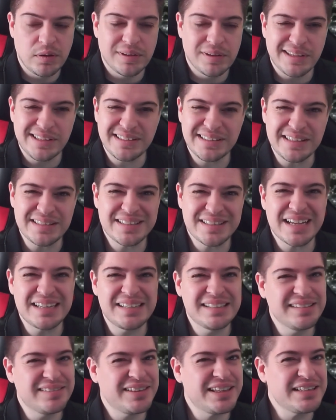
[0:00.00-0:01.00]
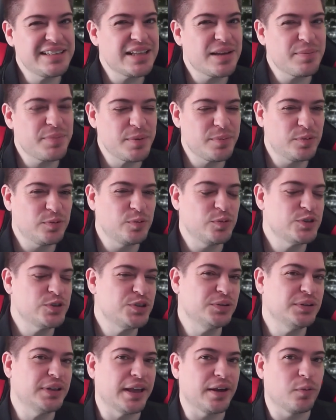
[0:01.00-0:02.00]
it's kind of the thing that people would
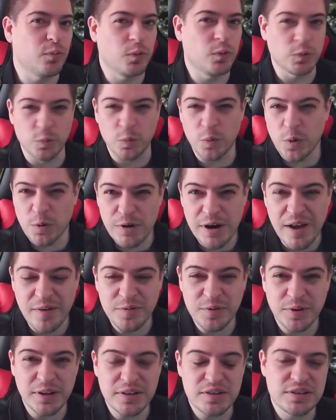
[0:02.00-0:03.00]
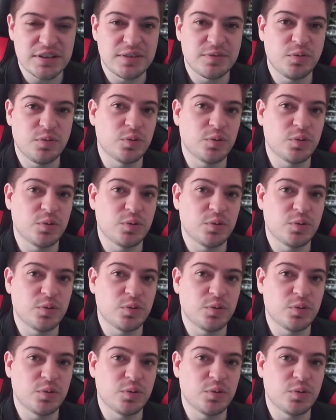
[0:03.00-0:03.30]
do, like World of Warcraft and all that stuff,